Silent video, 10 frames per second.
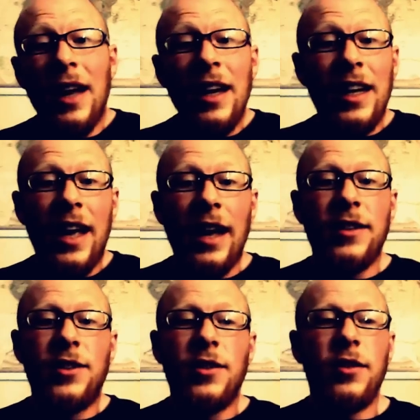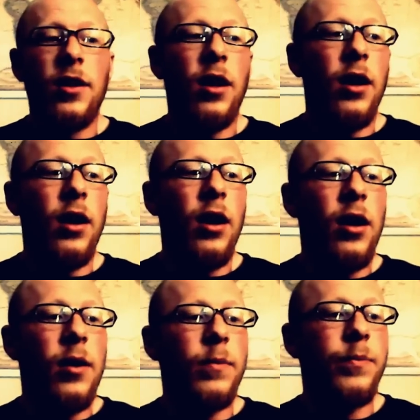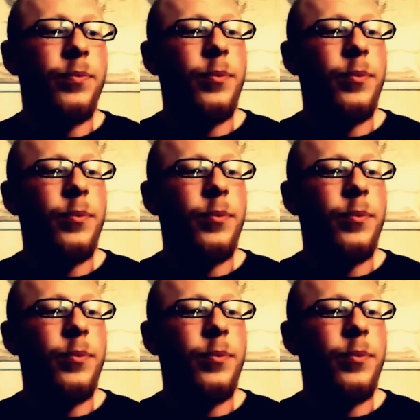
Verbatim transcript: in any case, um,